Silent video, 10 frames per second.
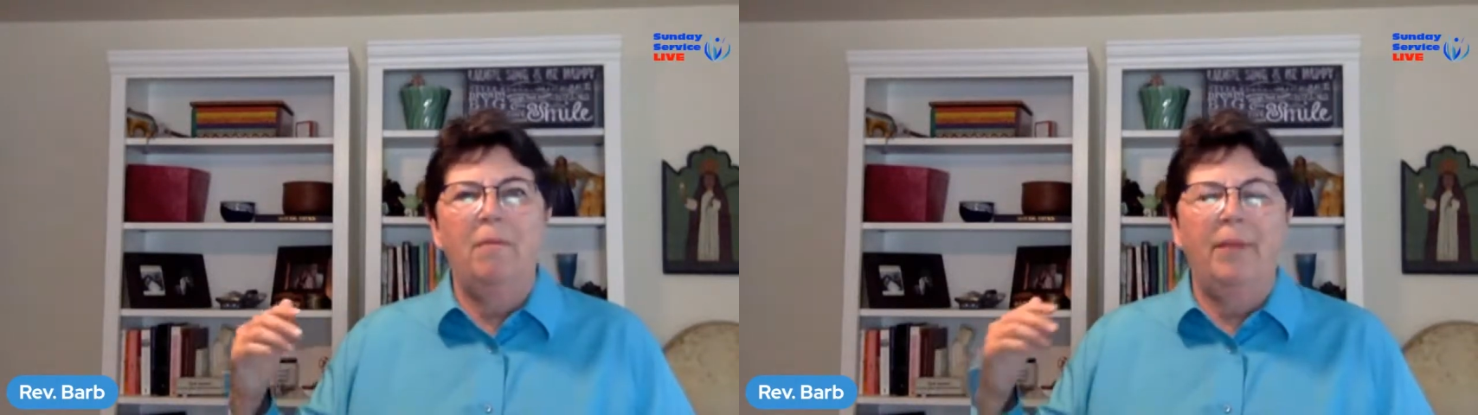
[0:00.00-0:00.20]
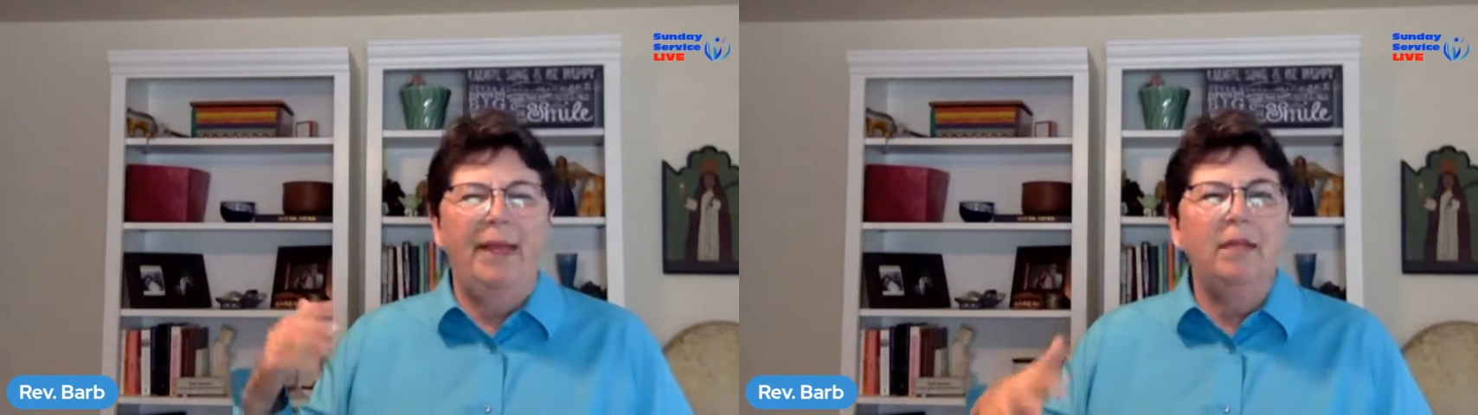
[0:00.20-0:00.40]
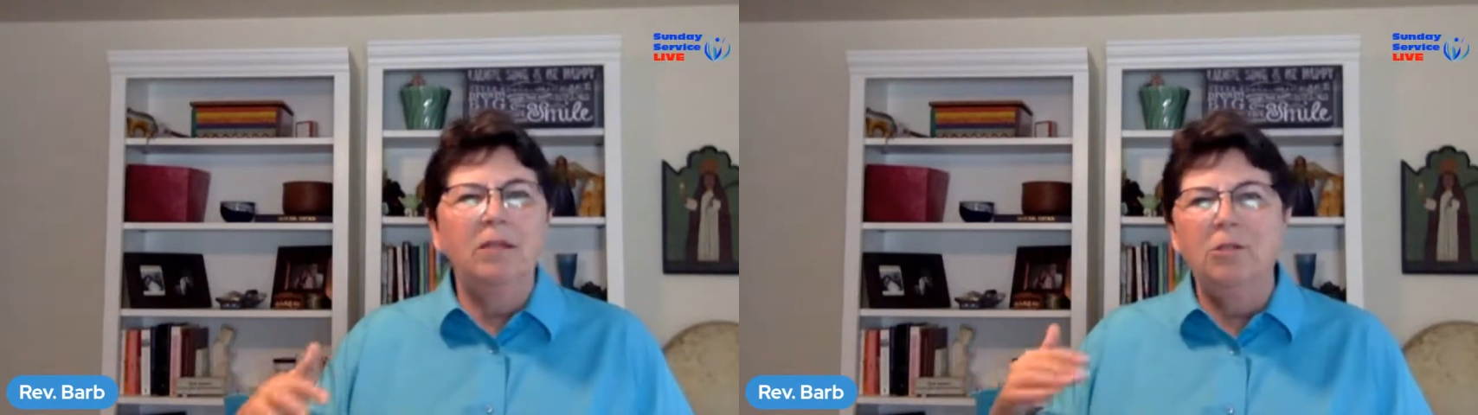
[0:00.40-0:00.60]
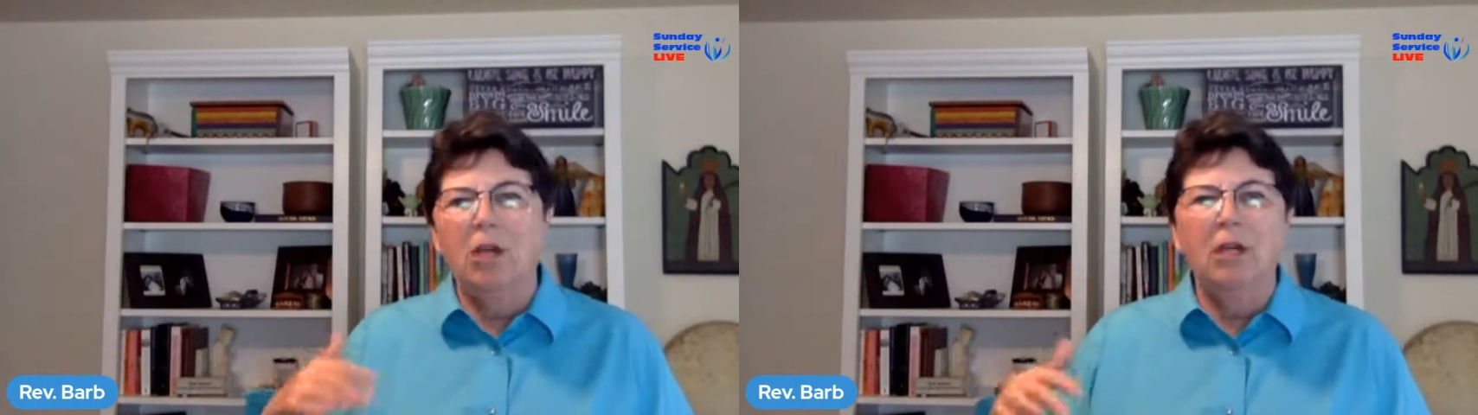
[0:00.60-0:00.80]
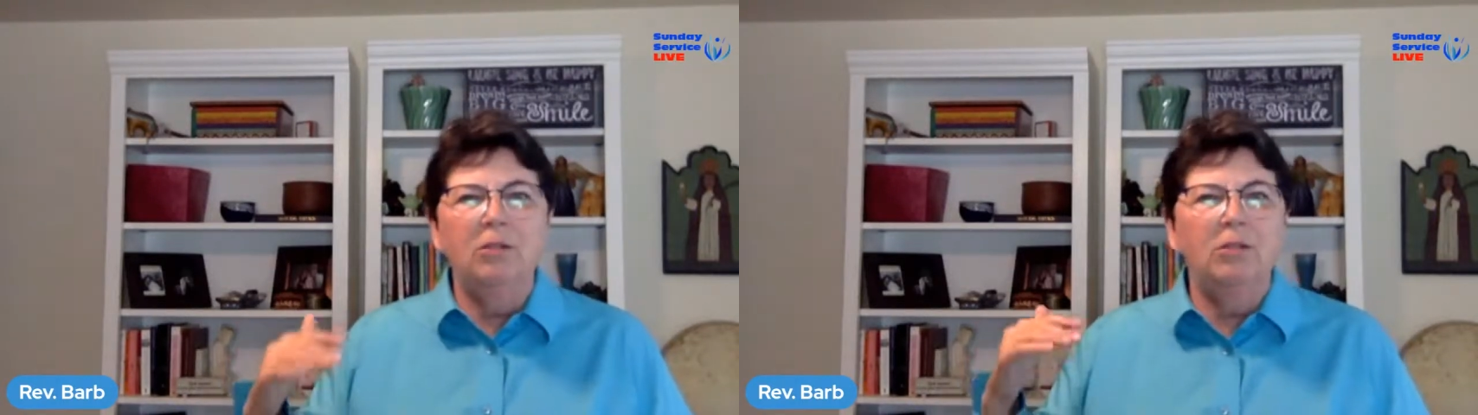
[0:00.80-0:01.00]
abandoned
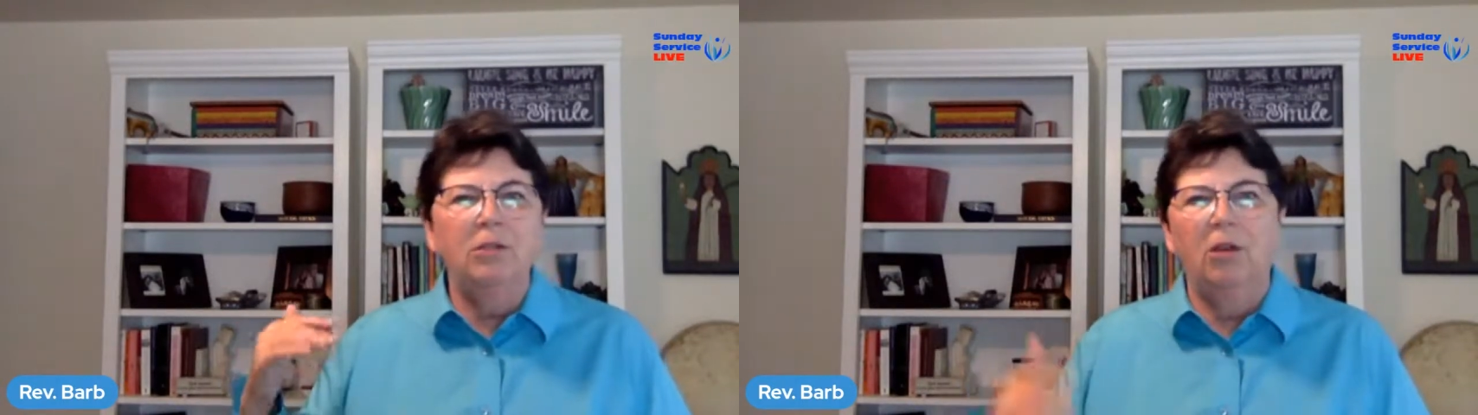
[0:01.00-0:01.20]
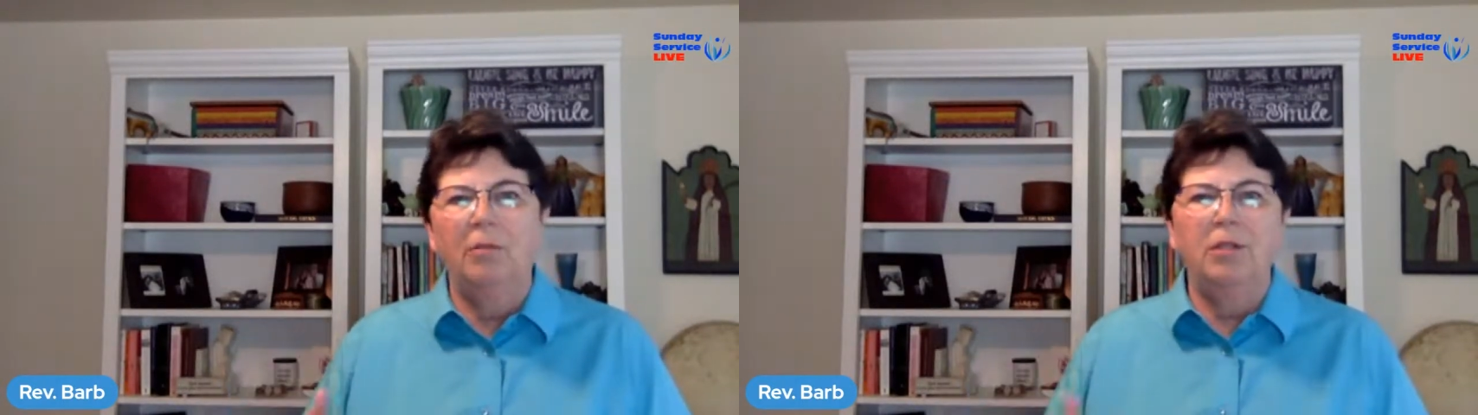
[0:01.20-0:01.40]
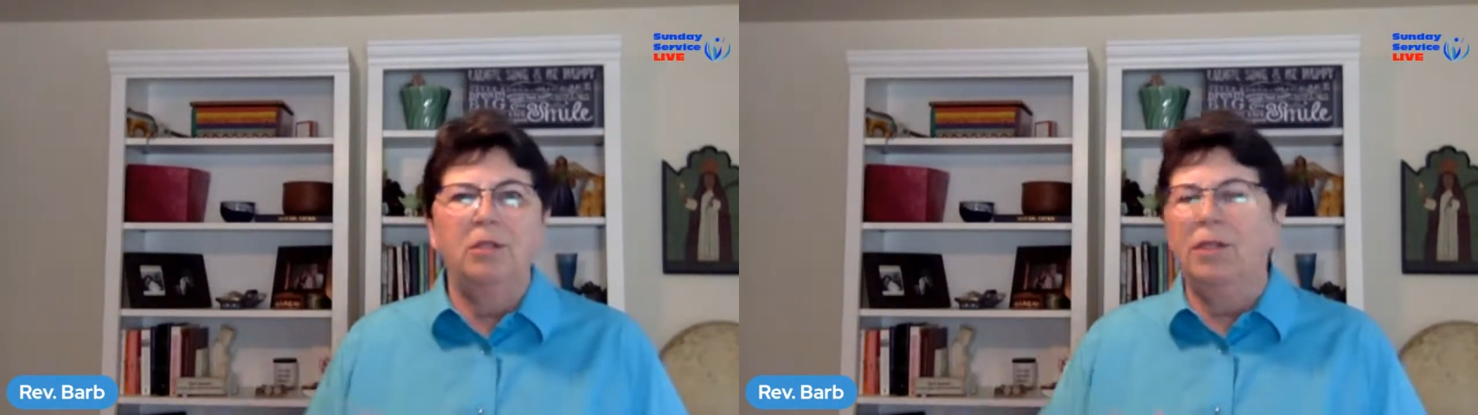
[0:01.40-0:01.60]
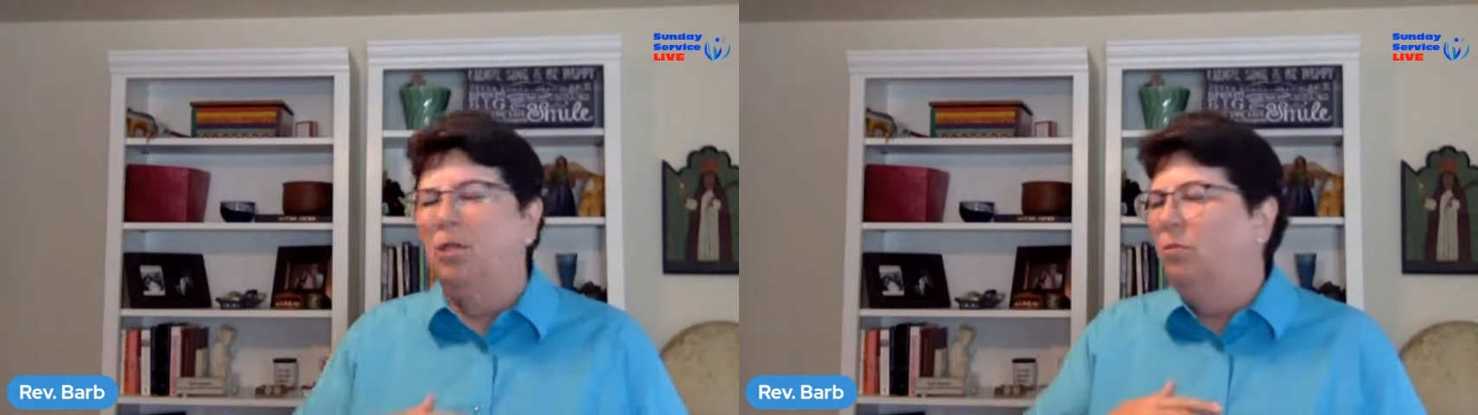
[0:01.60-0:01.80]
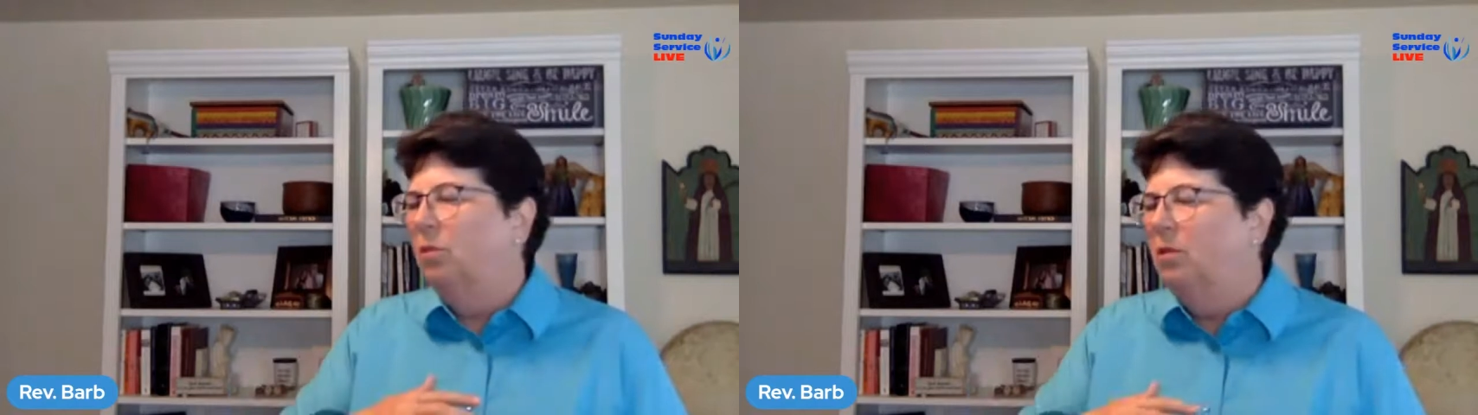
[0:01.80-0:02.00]
childhood garbage like
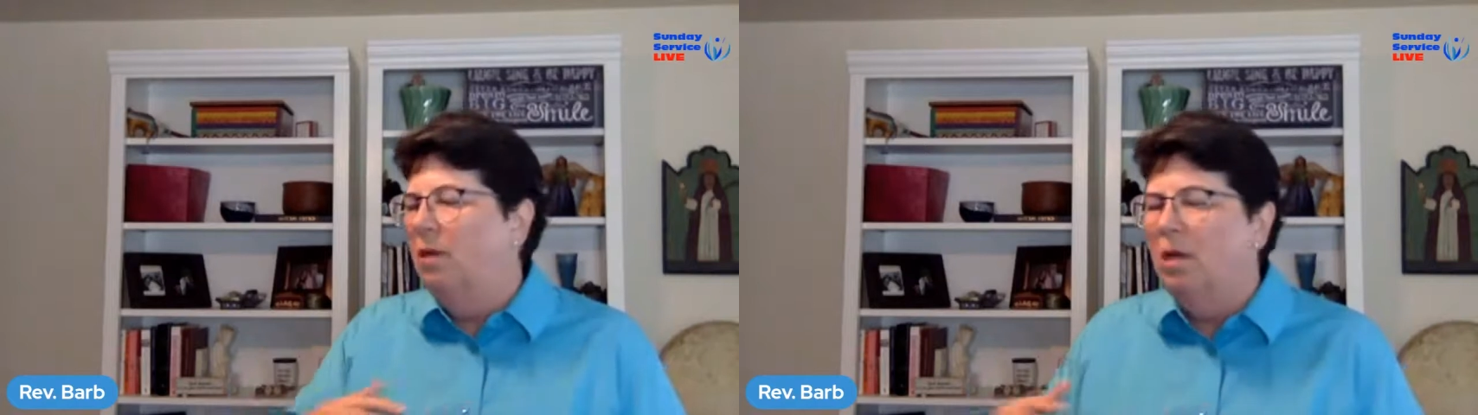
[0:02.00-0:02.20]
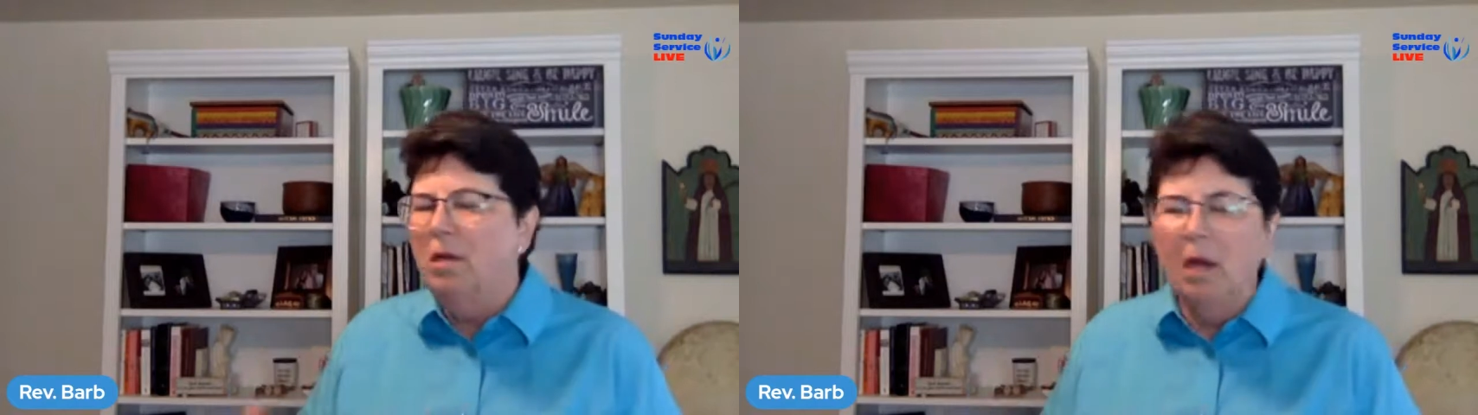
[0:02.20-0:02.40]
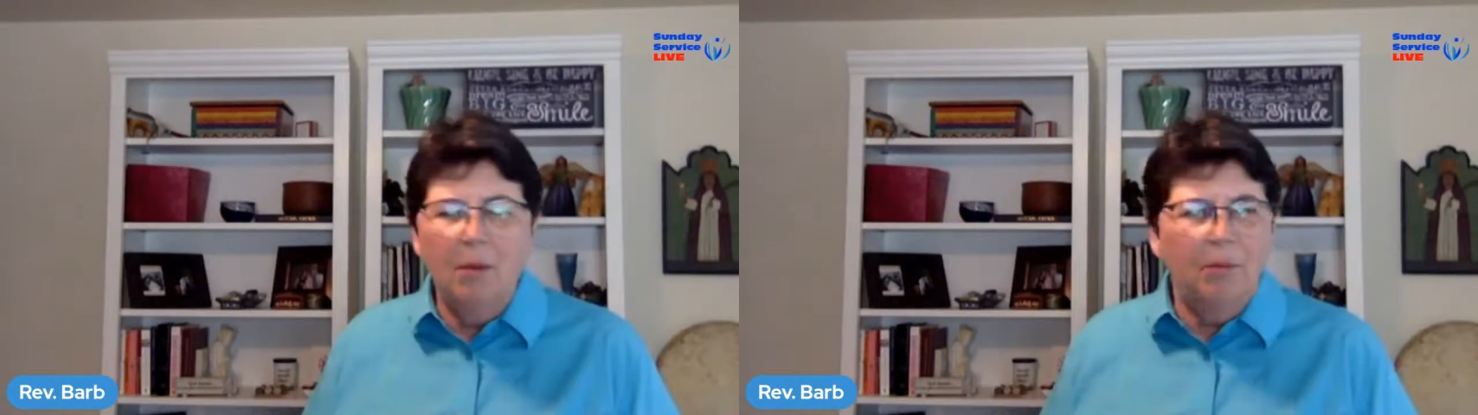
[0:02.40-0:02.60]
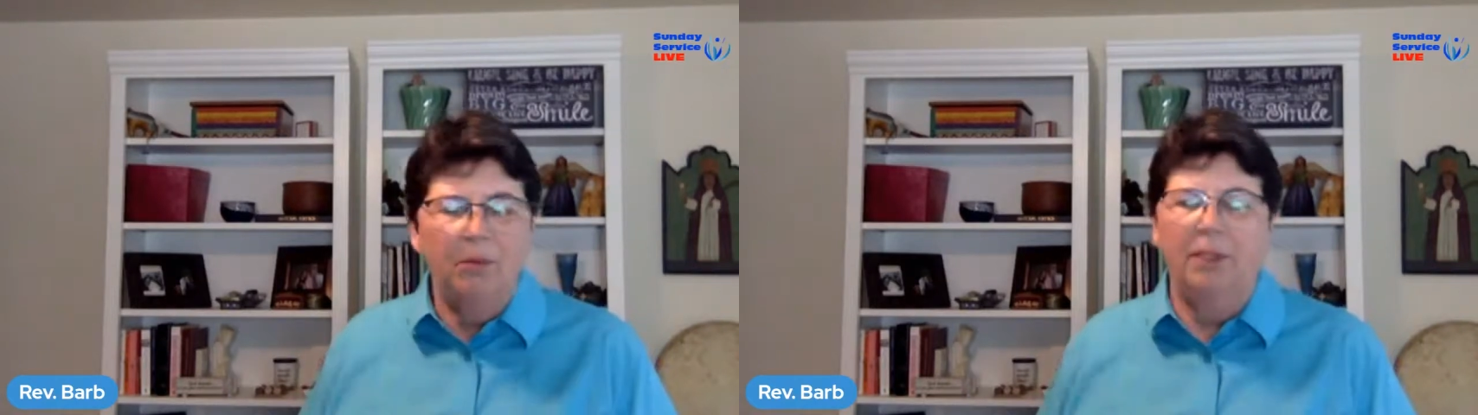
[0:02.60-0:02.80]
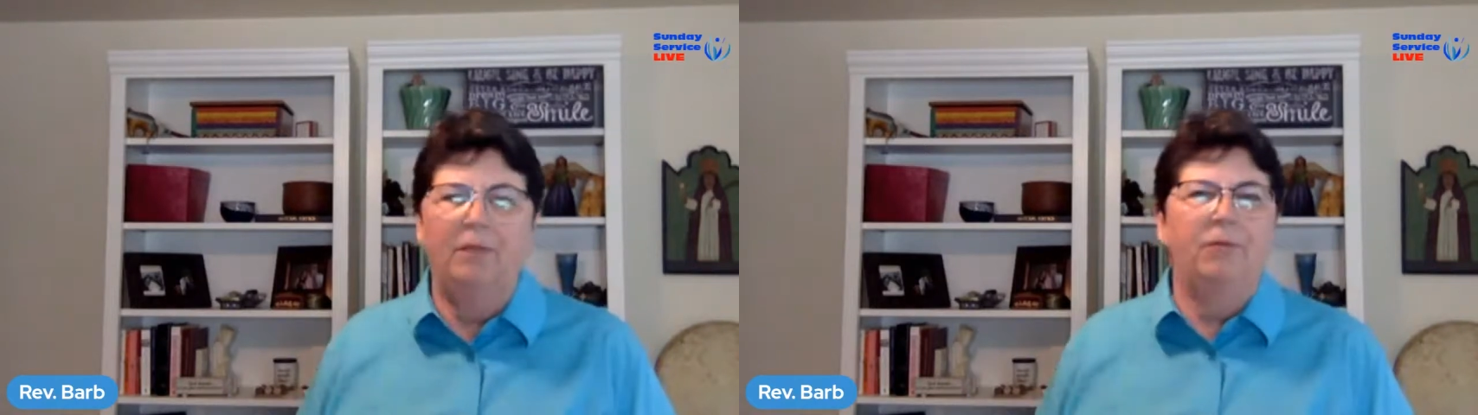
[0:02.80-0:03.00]
you would not
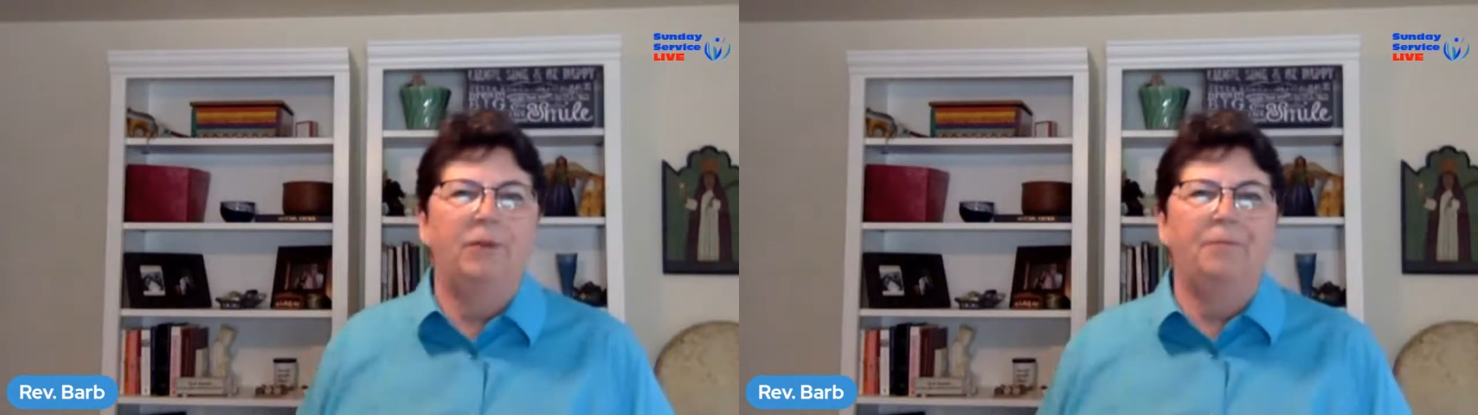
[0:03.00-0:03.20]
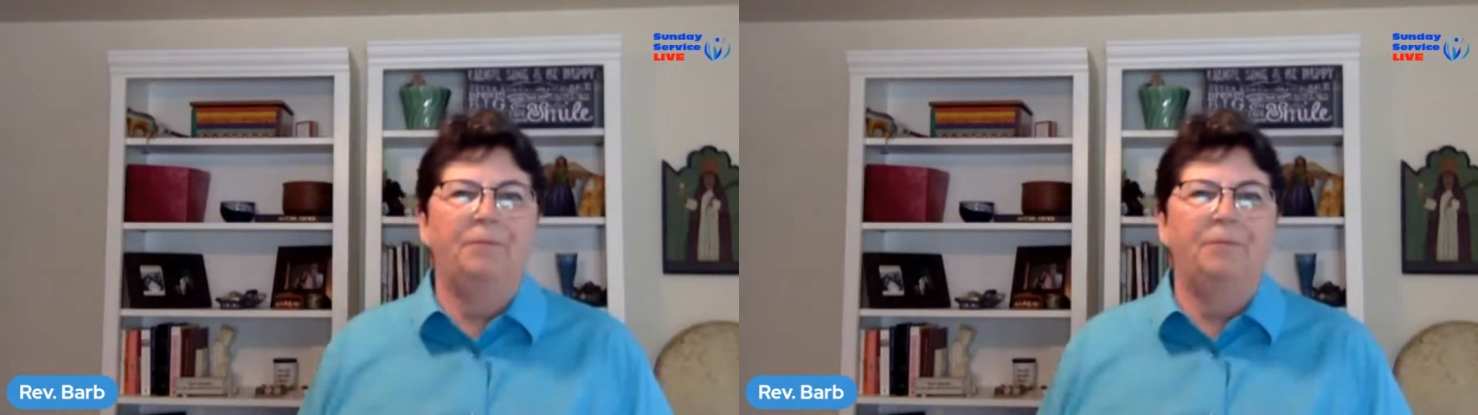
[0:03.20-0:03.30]
believe,